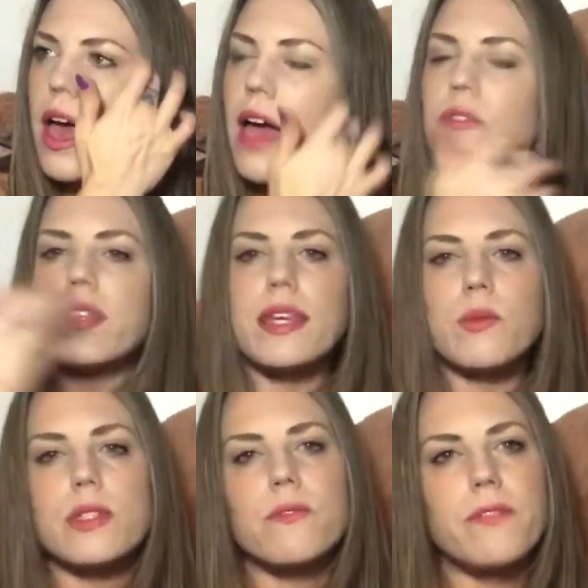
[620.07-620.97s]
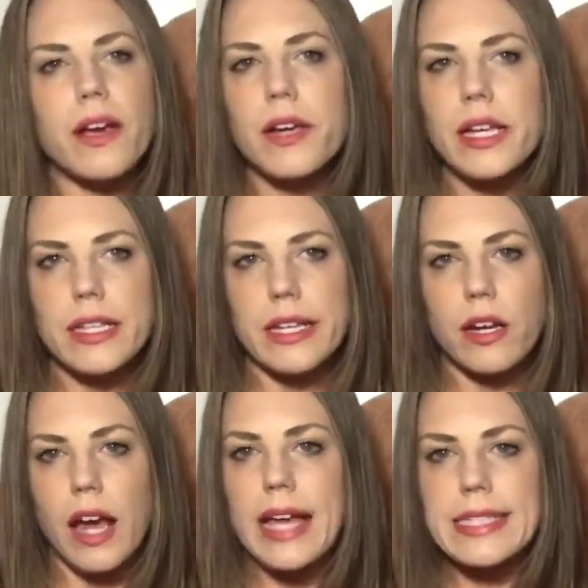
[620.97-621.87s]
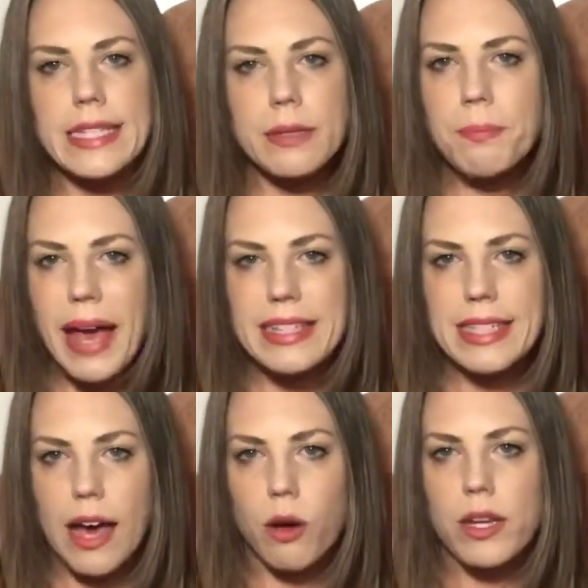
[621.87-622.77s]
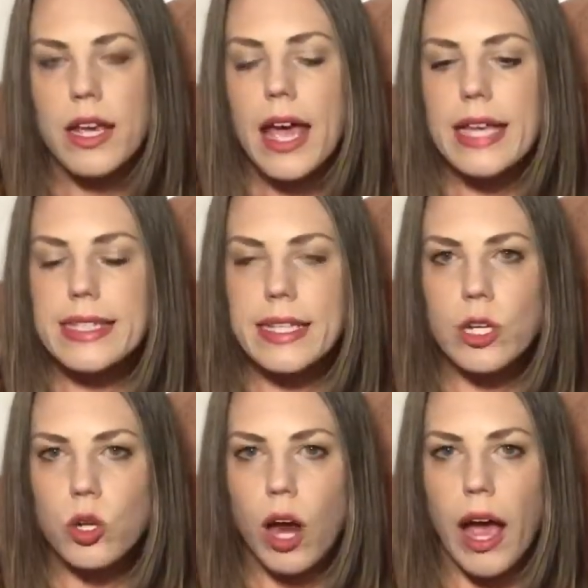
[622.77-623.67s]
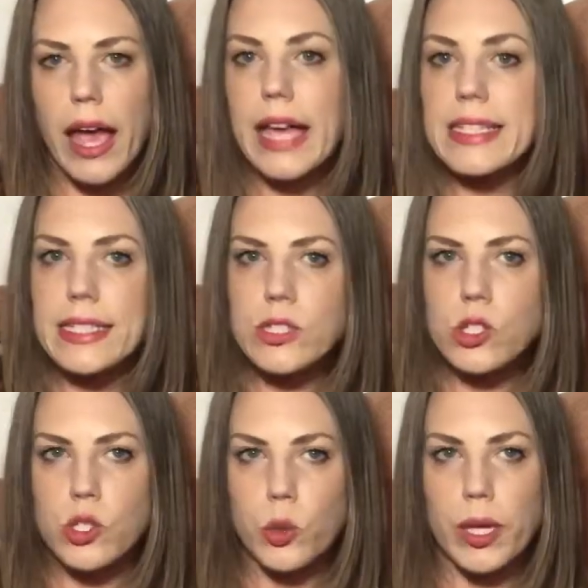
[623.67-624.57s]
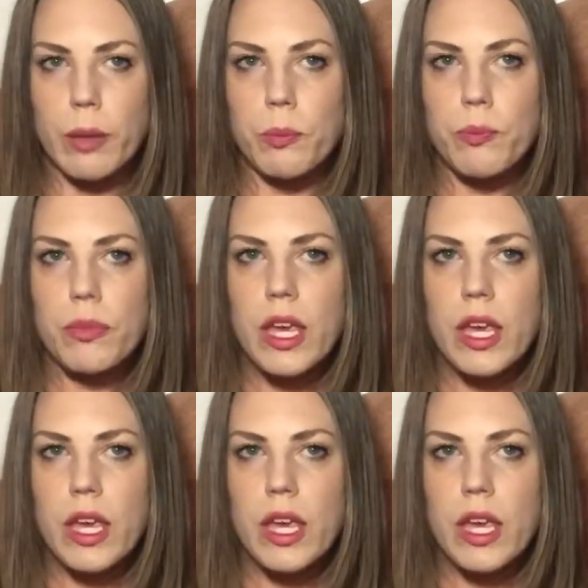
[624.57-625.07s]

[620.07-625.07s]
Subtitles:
everything was very clear. I didn't pass out. I didn't cry. I didn't scream.